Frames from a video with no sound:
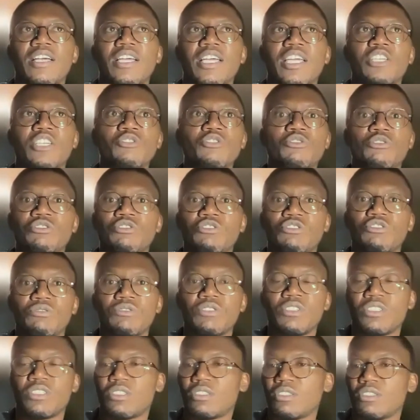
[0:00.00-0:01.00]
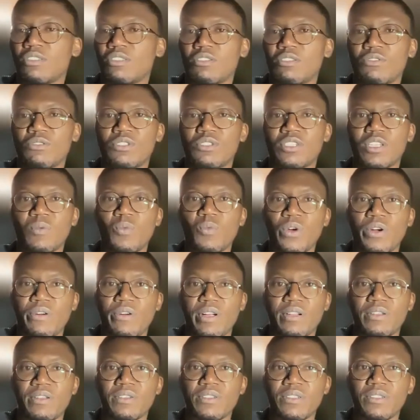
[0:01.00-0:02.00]
introduced, somewhere
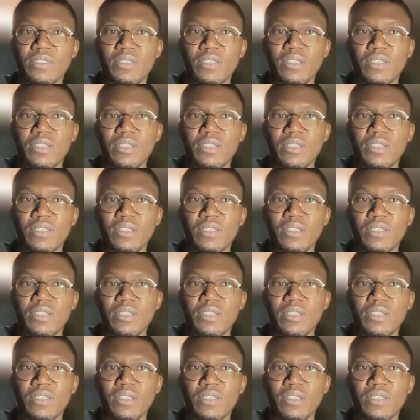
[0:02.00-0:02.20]
else.